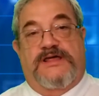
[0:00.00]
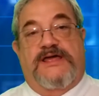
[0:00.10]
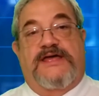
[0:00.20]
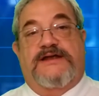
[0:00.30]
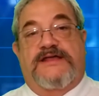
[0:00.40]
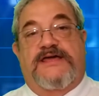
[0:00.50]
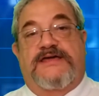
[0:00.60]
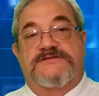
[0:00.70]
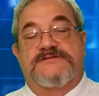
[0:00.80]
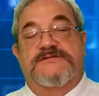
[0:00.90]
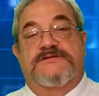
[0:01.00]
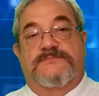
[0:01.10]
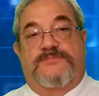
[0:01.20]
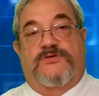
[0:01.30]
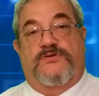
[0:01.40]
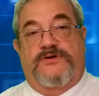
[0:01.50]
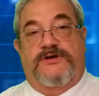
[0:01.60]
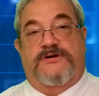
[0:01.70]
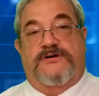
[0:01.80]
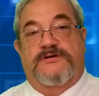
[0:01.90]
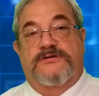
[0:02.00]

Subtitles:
act as an employer